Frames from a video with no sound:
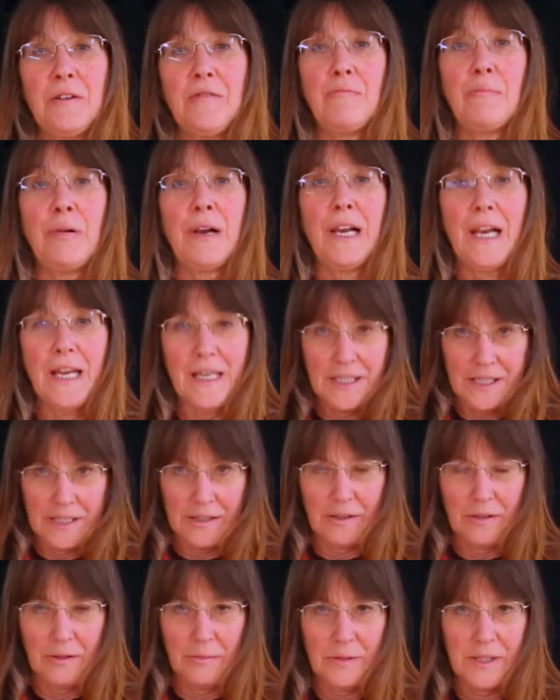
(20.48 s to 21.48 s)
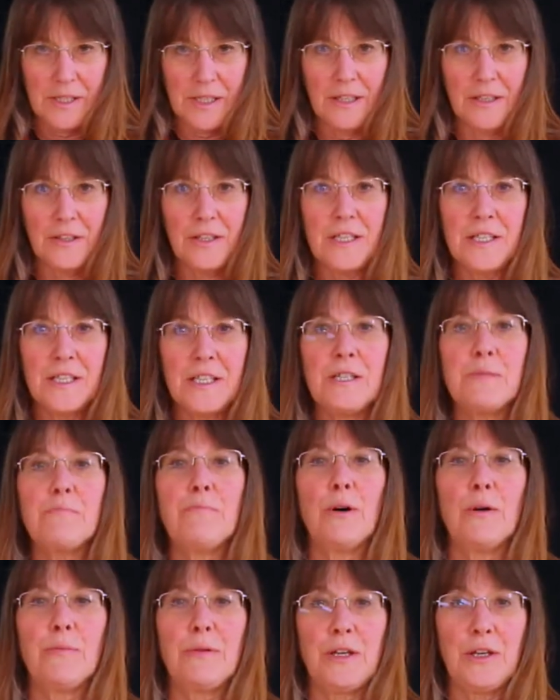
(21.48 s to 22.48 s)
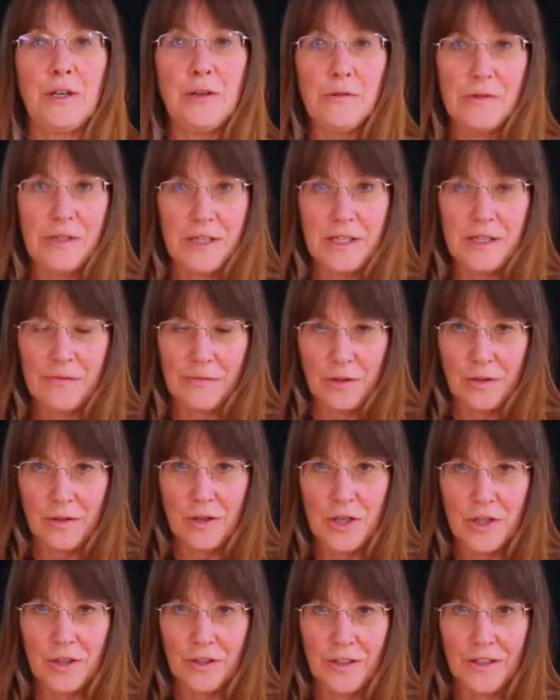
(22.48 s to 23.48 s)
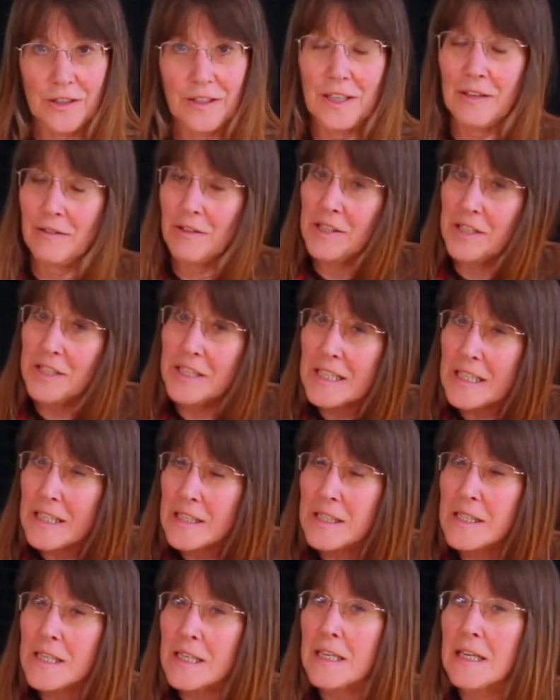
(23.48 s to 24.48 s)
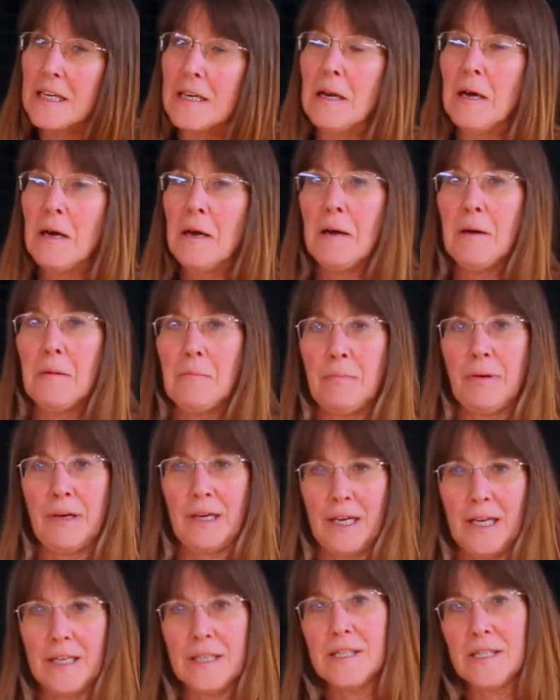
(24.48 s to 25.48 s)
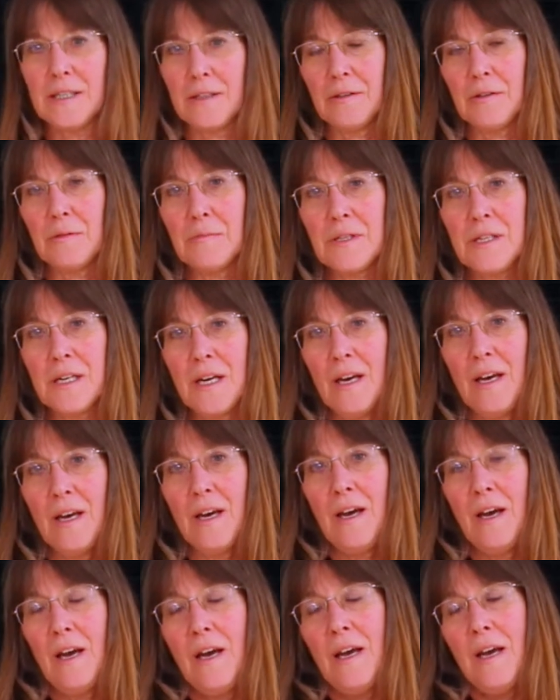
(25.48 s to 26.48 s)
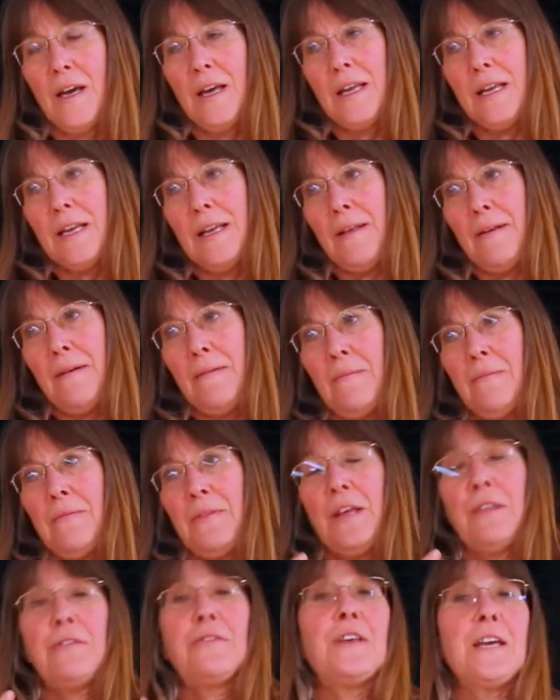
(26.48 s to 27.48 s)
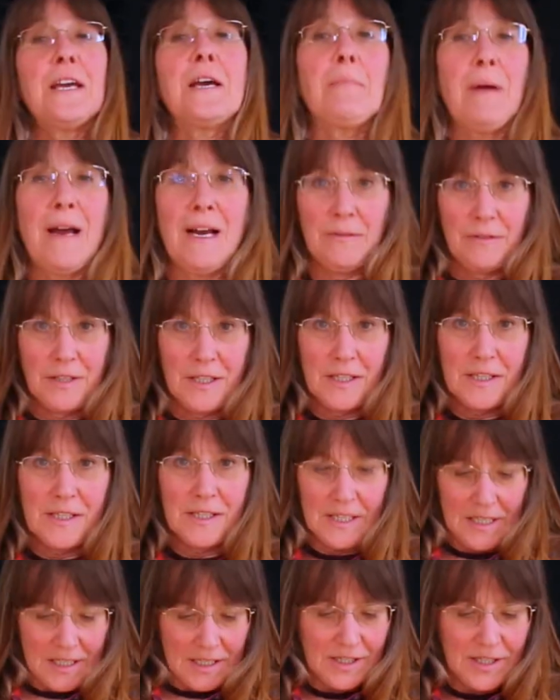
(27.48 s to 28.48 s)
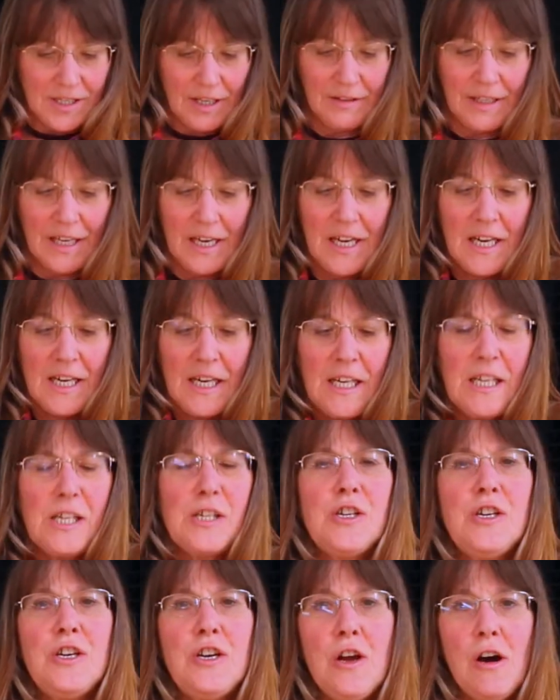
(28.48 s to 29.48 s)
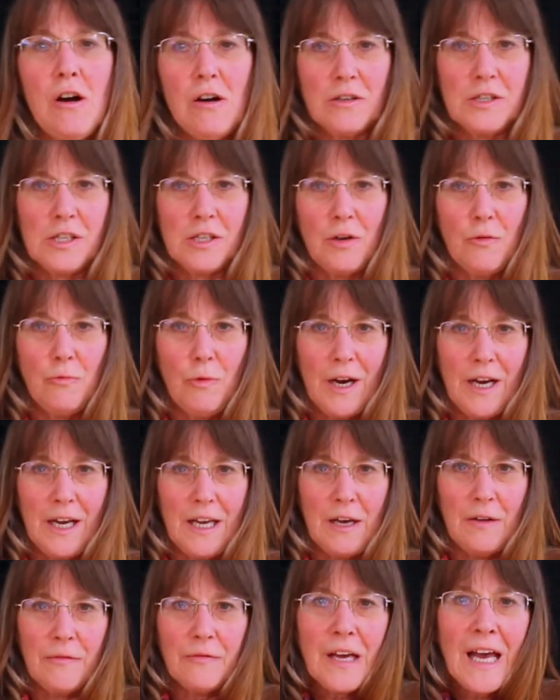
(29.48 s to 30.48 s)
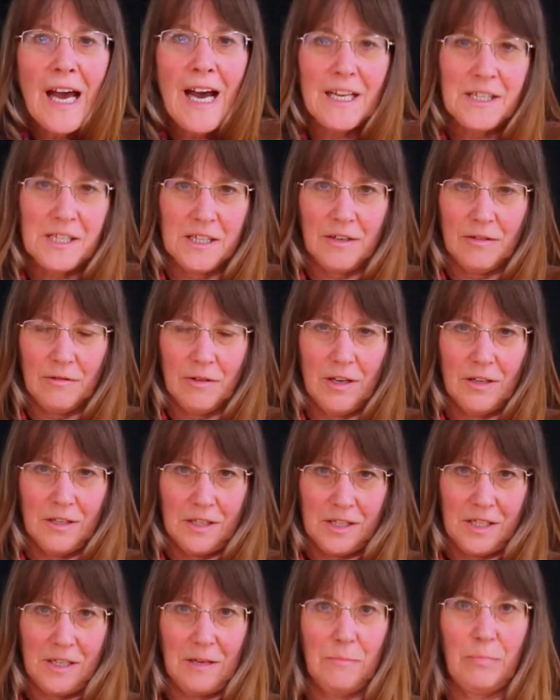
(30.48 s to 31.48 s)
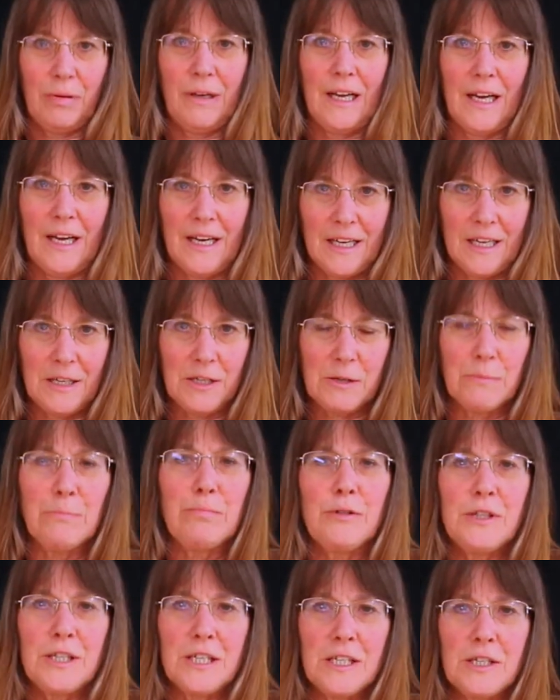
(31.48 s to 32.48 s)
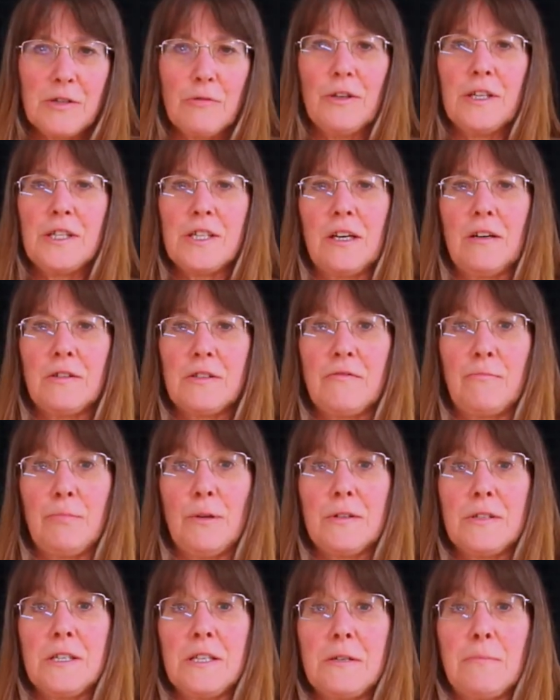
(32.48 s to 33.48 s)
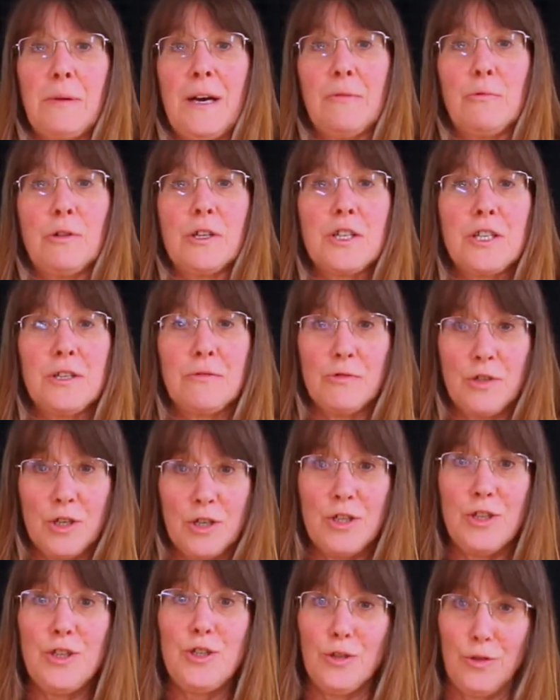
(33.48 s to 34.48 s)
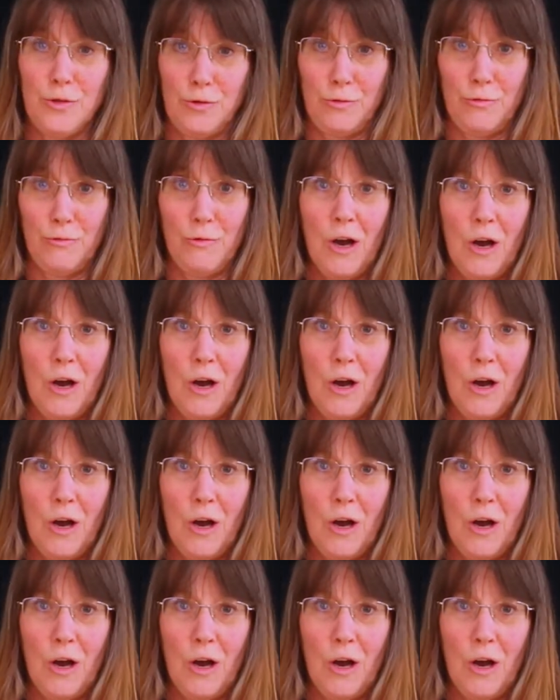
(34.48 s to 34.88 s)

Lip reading: of play types, and this is Bob Hughes' version. There are 16 play types. The thing about this is that it is not a way of categorising play into putting it all into lots of boxes about what children do.